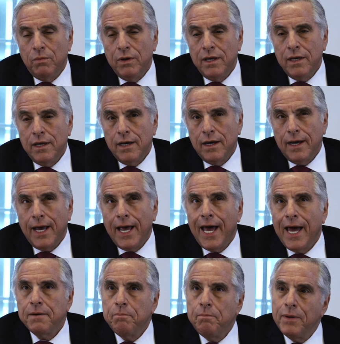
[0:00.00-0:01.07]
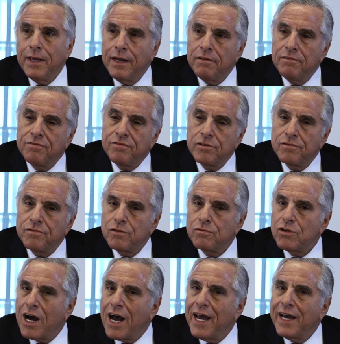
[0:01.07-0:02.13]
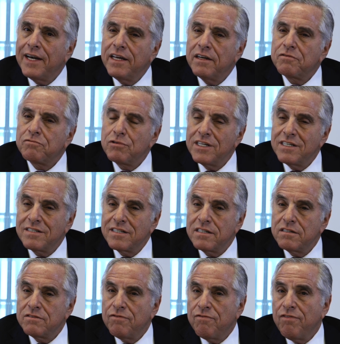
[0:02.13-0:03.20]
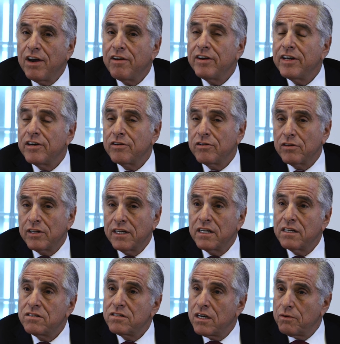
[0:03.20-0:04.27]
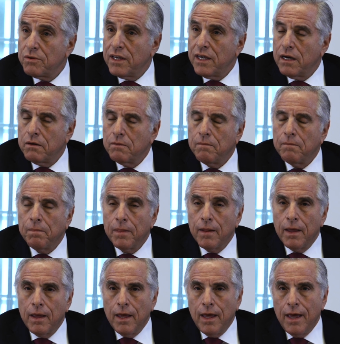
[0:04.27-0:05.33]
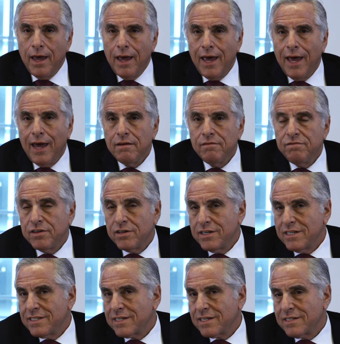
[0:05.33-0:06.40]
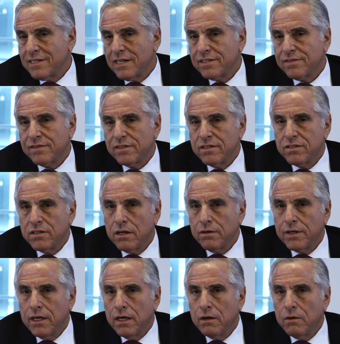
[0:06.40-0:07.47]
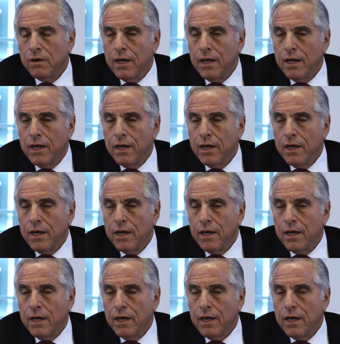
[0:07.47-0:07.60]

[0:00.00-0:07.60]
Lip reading: We had been, for a variety of reasons, very early in Tokyo and very successful in Tokyo.